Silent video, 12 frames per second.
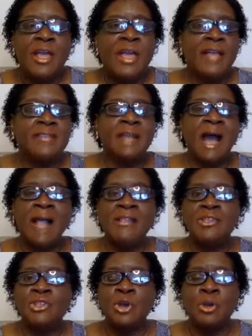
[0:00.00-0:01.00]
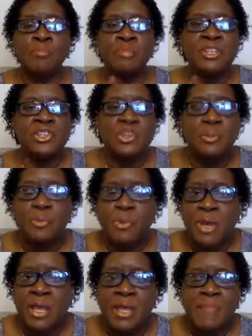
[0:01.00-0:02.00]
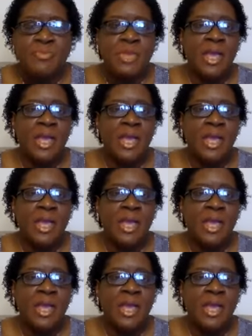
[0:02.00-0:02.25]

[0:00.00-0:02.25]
and gotten your bishopry